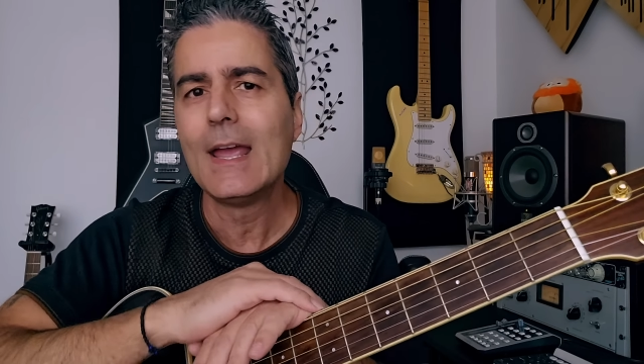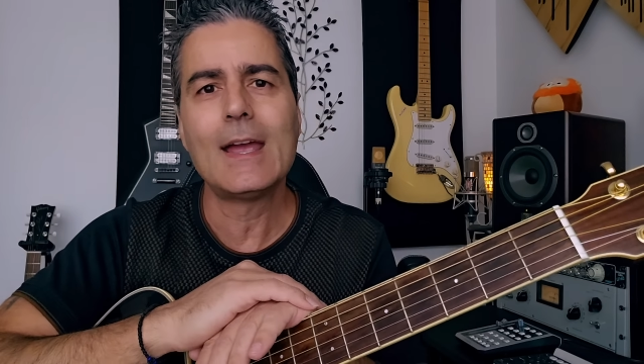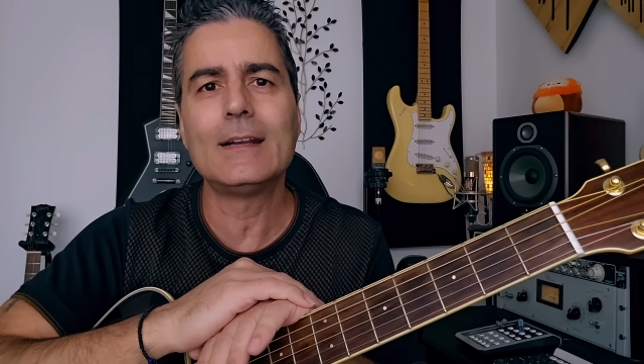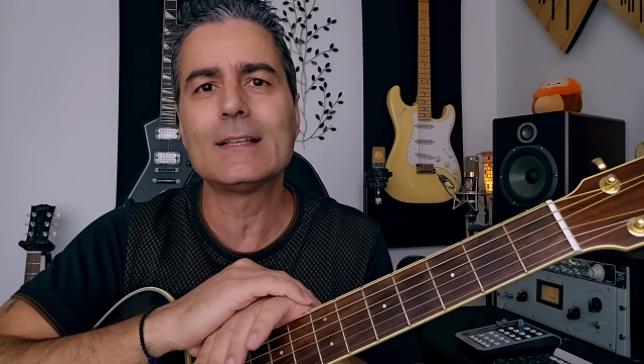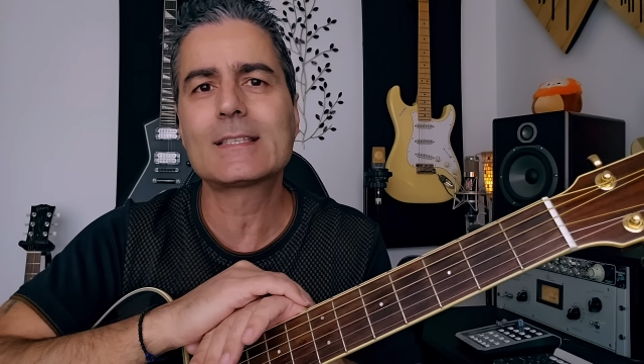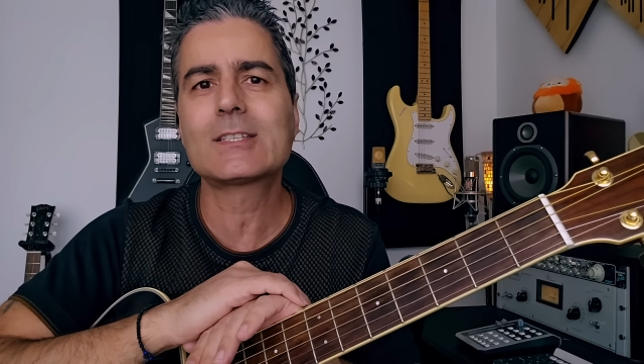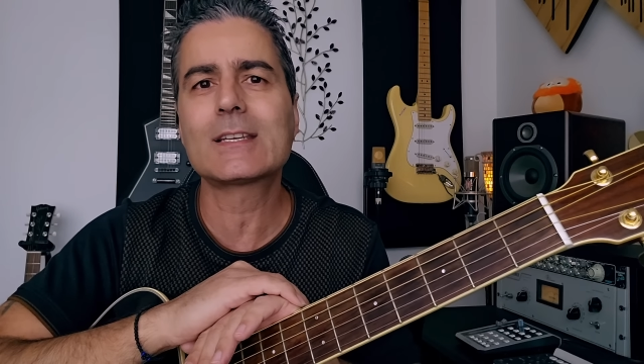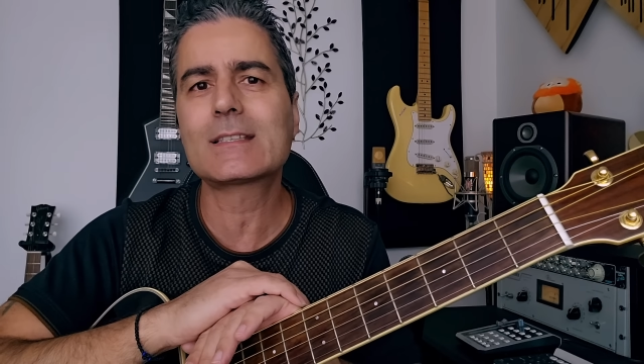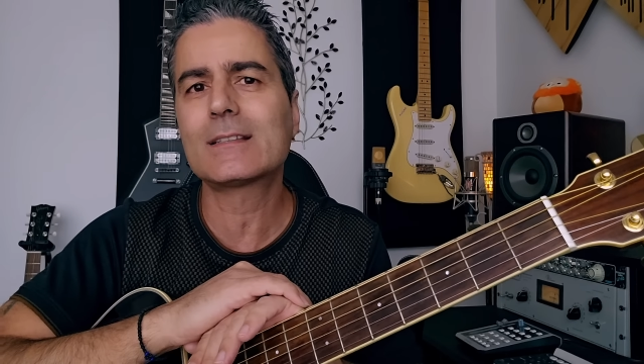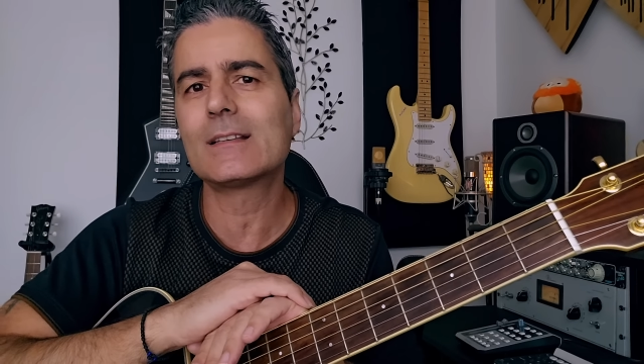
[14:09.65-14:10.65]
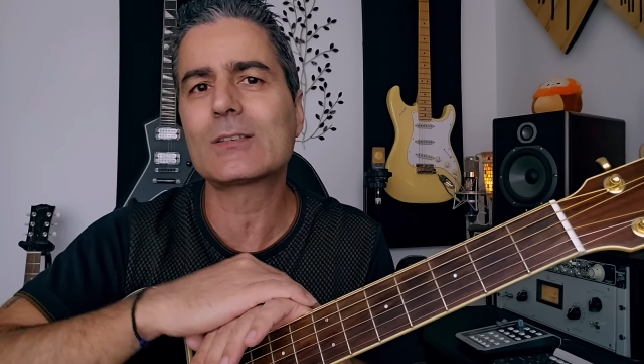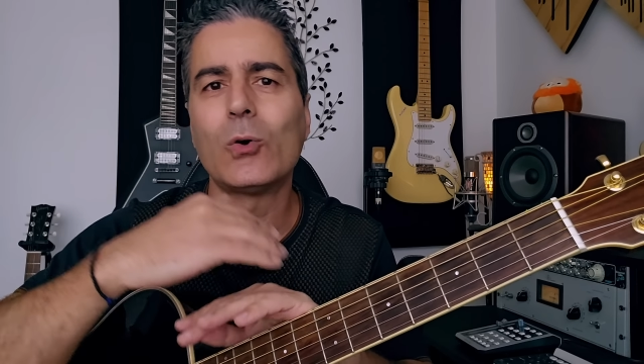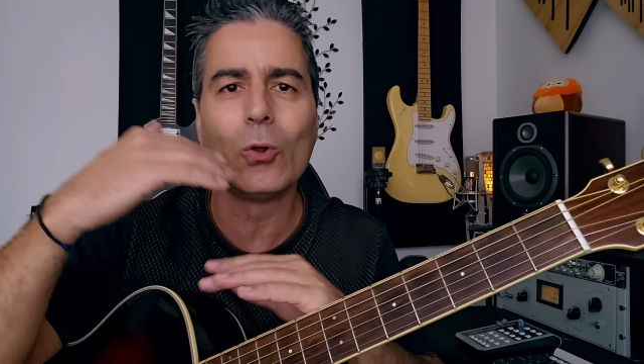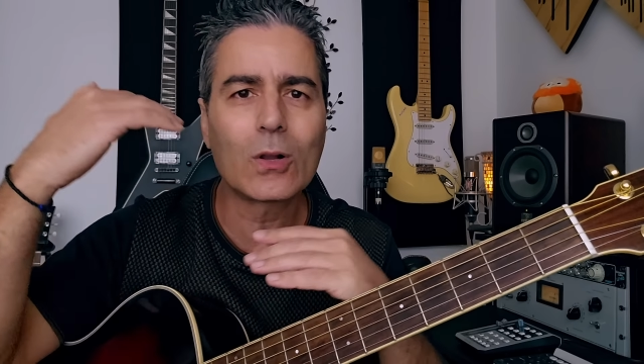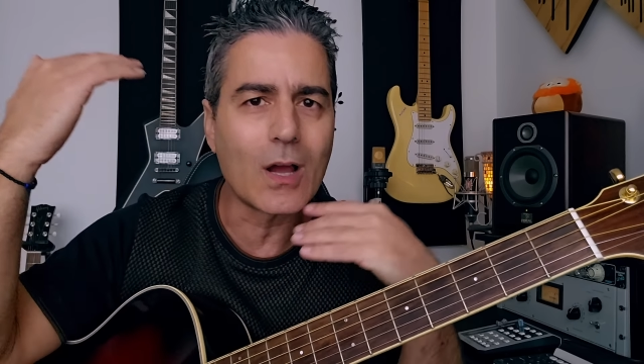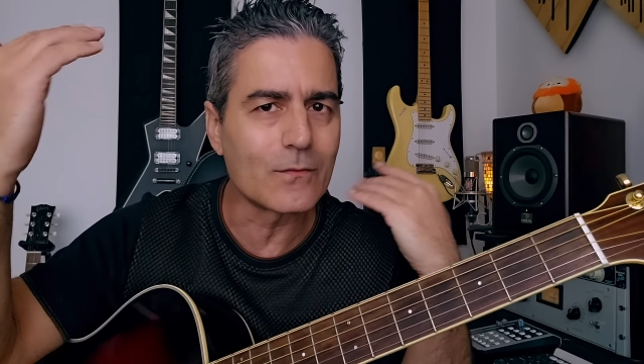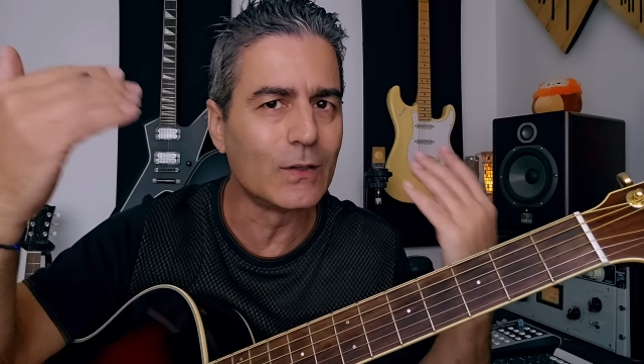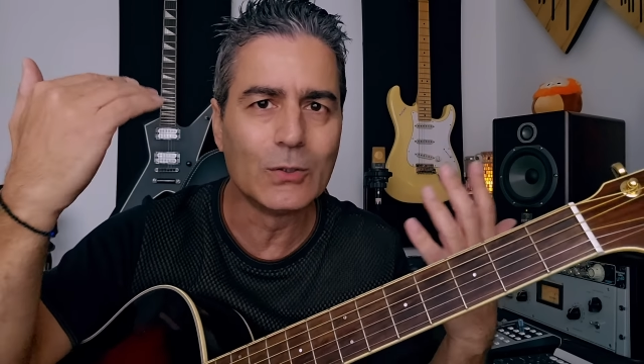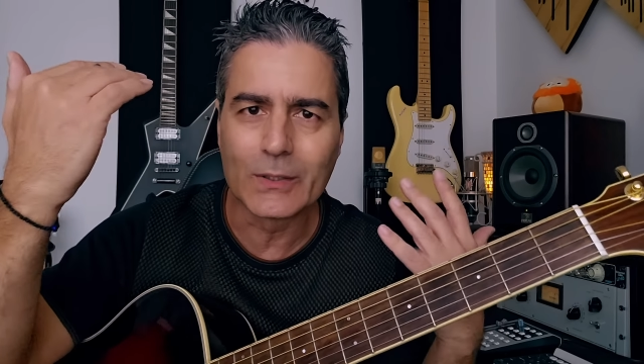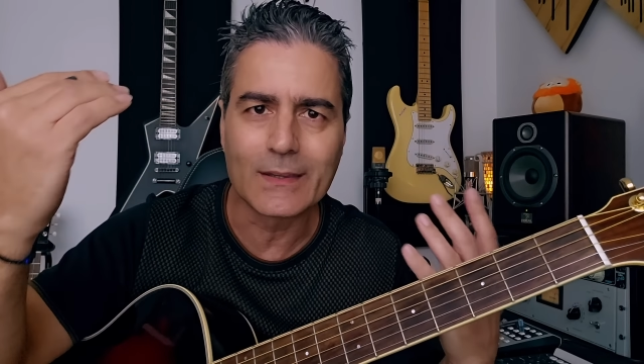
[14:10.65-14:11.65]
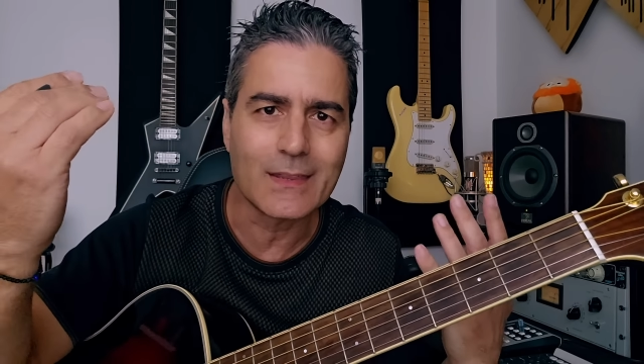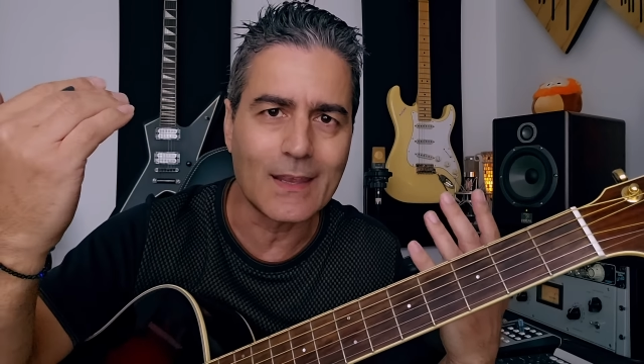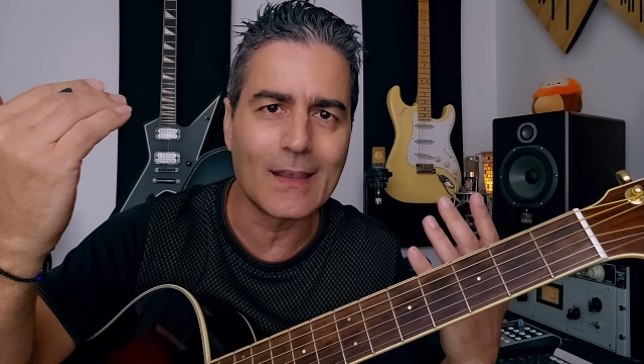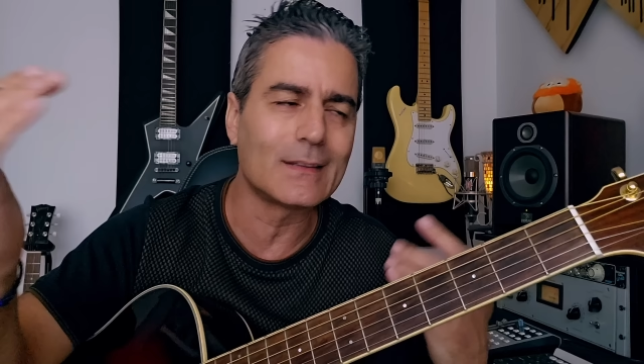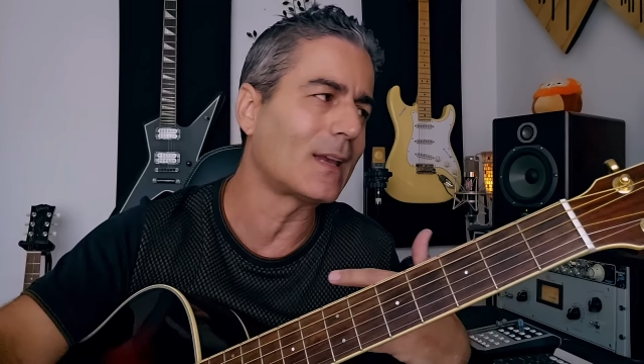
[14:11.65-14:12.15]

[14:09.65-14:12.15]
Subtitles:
And it's just this whole convoluted thing.